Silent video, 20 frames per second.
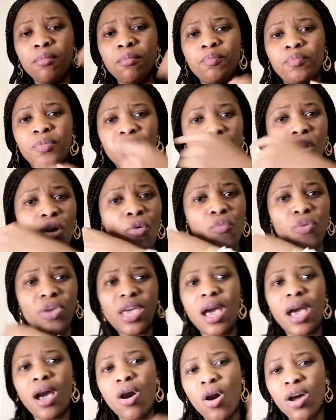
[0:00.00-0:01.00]
They don't
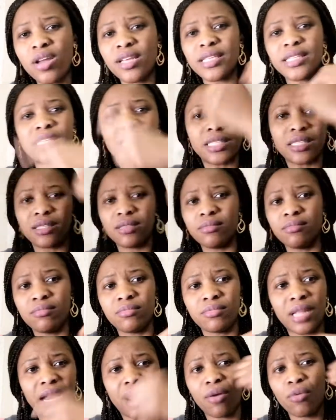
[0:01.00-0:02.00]
wear all these things
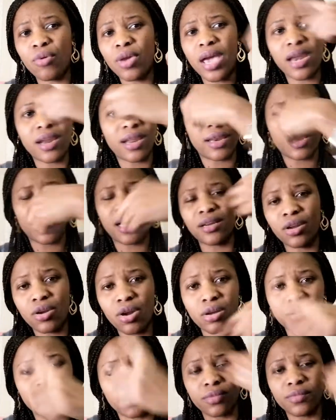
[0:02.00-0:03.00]
that I'm wearing now. They
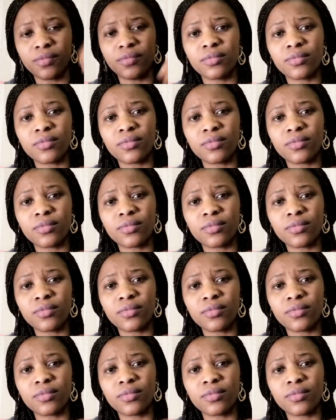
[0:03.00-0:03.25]
don't.